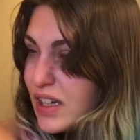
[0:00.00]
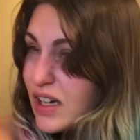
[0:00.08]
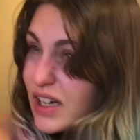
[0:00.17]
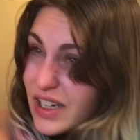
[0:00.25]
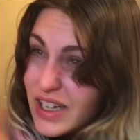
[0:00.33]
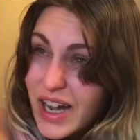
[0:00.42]

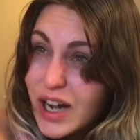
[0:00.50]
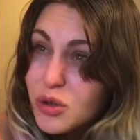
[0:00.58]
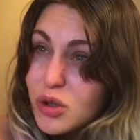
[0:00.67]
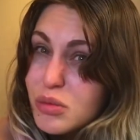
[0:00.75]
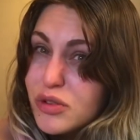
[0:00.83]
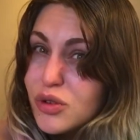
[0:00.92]
an hour
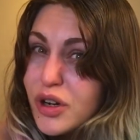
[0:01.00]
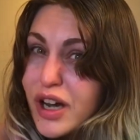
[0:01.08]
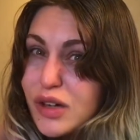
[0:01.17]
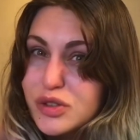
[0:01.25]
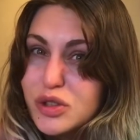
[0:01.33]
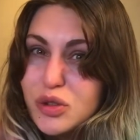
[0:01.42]
before I
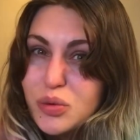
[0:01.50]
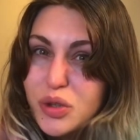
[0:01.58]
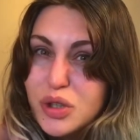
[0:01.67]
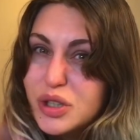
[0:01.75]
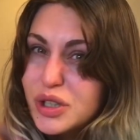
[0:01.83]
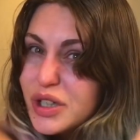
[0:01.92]
have to go to
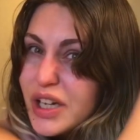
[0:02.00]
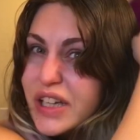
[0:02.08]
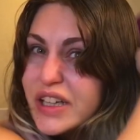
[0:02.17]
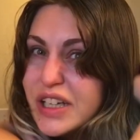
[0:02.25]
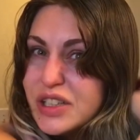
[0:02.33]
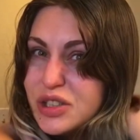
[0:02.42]
work and
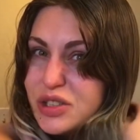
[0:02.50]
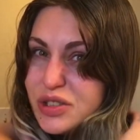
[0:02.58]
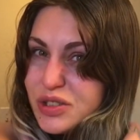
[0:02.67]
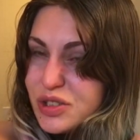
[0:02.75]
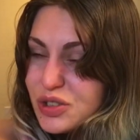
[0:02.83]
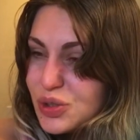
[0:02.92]
then
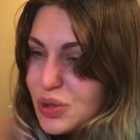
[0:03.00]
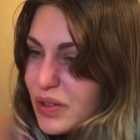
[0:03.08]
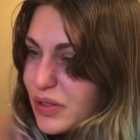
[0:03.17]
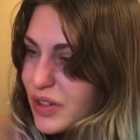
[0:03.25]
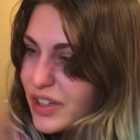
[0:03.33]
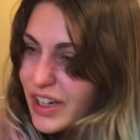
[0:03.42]
do
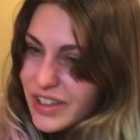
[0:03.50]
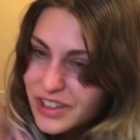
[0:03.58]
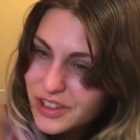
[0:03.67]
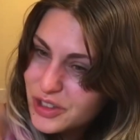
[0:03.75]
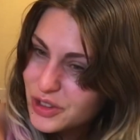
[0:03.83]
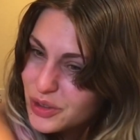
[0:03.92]
everything I need
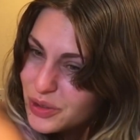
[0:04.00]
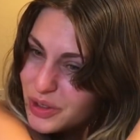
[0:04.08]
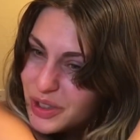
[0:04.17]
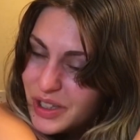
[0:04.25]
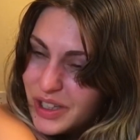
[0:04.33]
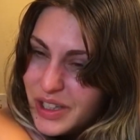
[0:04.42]
to do.
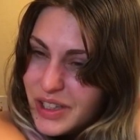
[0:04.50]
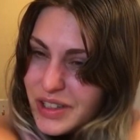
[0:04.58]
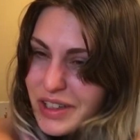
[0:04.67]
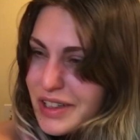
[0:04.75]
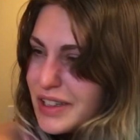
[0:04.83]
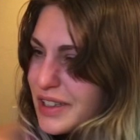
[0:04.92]

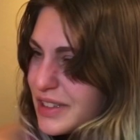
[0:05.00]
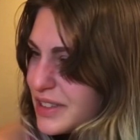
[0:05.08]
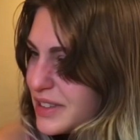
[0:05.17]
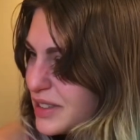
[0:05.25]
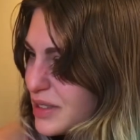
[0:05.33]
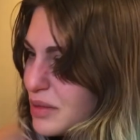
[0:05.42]
Like,
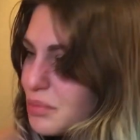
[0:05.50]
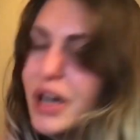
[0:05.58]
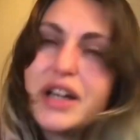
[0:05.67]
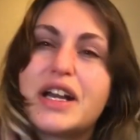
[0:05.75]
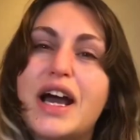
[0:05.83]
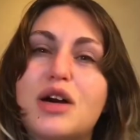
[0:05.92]
by
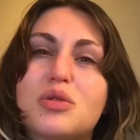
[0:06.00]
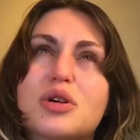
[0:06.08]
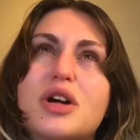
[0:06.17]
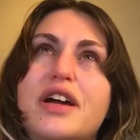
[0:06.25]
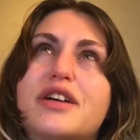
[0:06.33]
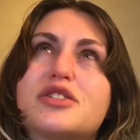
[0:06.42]
an hour,
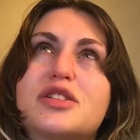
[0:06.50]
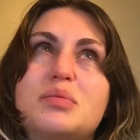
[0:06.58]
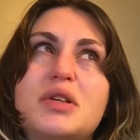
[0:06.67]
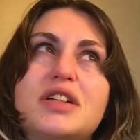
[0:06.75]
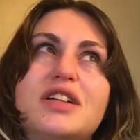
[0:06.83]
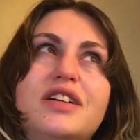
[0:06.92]
I actually
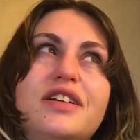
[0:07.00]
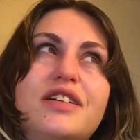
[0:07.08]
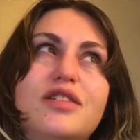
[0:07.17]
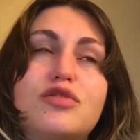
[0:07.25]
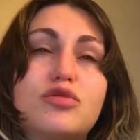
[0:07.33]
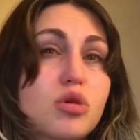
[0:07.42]
mean
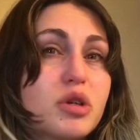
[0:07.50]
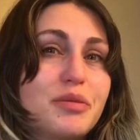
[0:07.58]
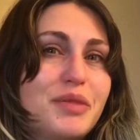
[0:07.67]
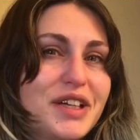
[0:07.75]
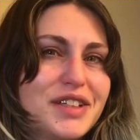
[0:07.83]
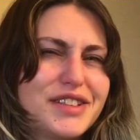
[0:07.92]
40
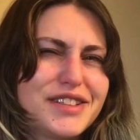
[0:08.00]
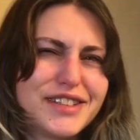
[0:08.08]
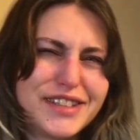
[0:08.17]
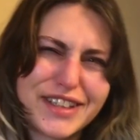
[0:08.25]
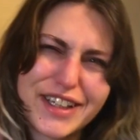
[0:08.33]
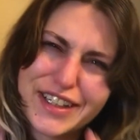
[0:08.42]
minutes,
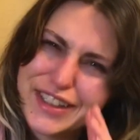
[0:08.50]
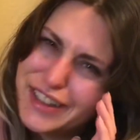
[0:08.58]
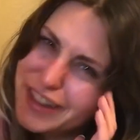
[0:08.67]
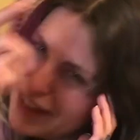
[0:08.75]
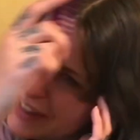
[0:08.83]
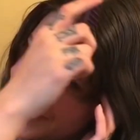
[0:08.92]
like,
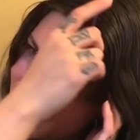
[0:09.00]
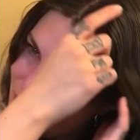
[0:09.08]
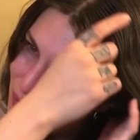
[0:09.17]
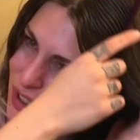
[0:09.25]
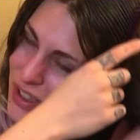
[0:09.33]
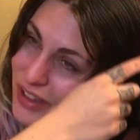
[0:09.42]

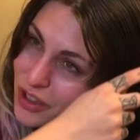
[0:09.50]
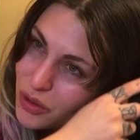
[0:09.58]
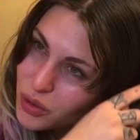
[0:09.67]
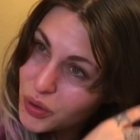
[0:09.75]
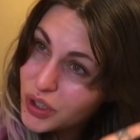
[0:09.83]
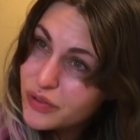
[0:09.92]
because I go to
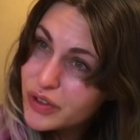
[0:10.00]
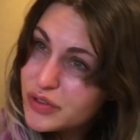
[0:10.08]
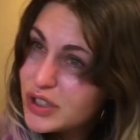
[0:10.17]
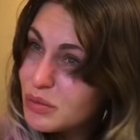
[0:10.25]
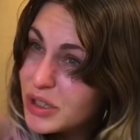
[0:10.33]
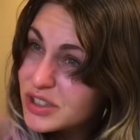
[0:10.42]
work
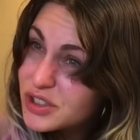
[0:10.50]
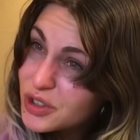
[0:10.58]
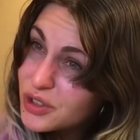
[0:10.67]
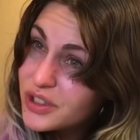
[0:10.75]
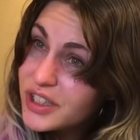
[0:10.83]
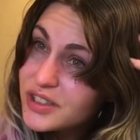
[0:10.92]
15 minutes
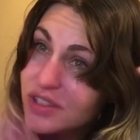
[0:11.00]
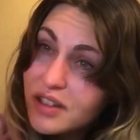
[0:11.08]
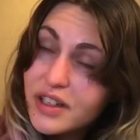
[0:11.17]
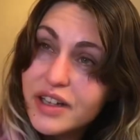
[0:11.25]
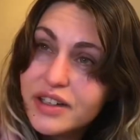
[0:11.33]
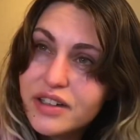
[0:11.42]
early so that
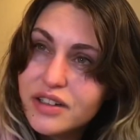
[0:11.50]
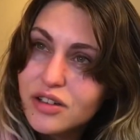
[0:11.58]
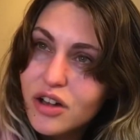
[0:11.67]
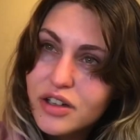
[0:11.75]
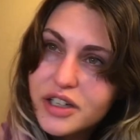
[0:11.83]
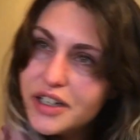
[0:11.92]
I can
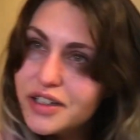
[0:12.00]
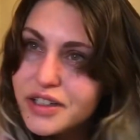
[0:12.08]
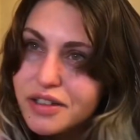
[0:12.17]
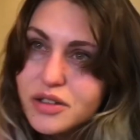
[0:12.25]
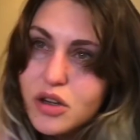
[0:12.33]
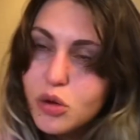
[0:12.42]
clock in
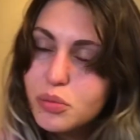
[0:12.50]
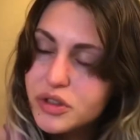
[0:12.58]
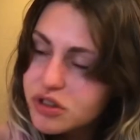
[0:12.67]
and open the